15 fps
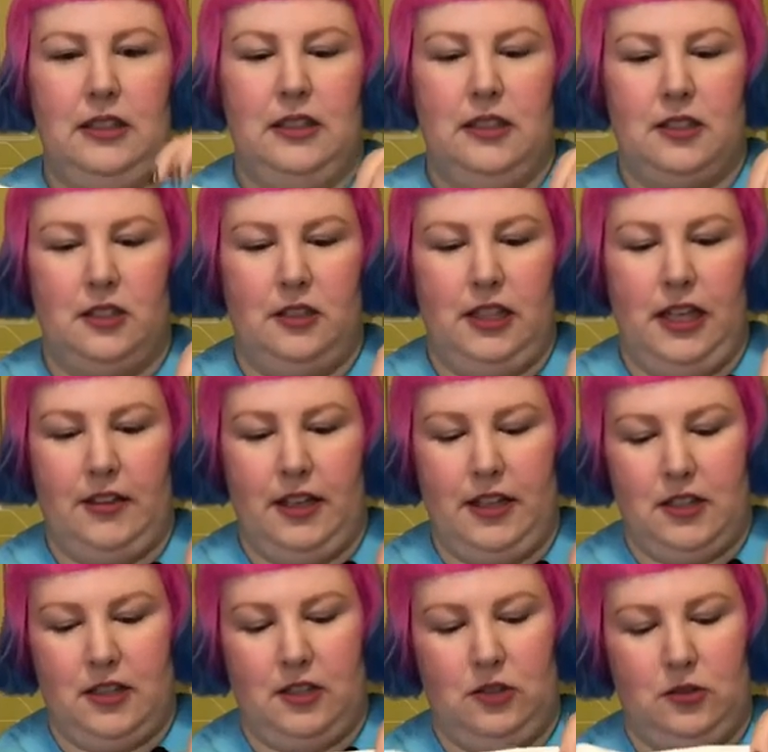So yeah,
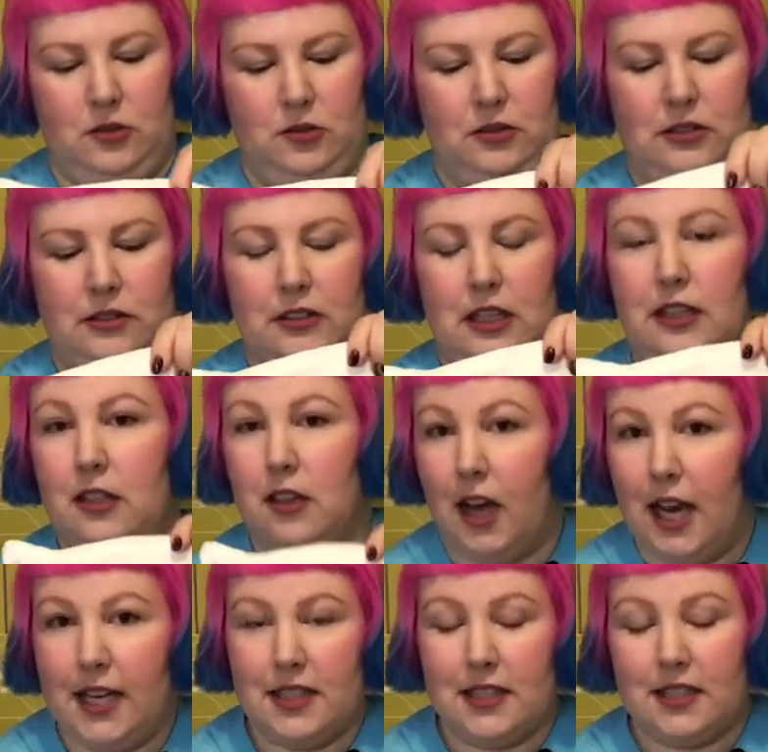that's cool. A
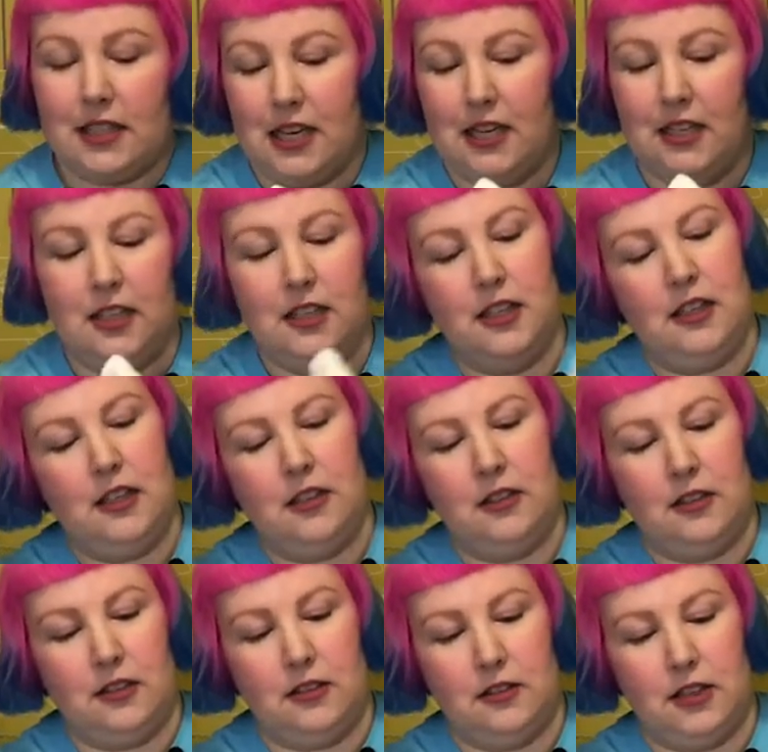nice,
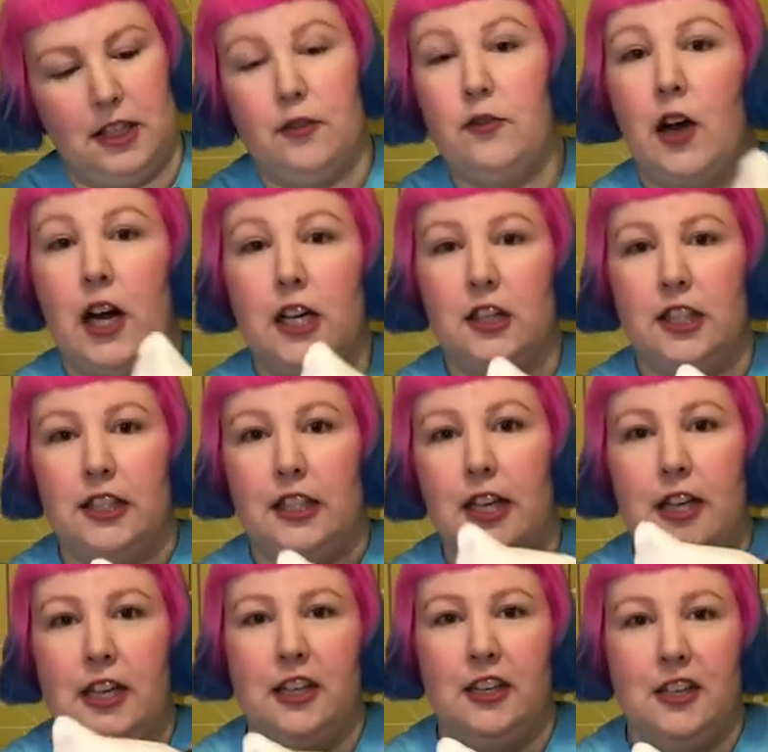like finally
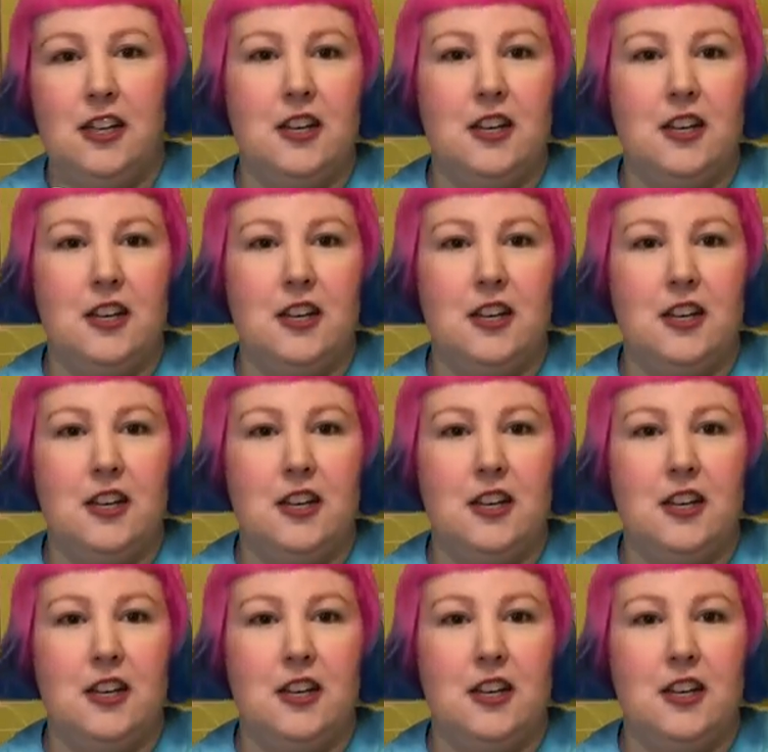a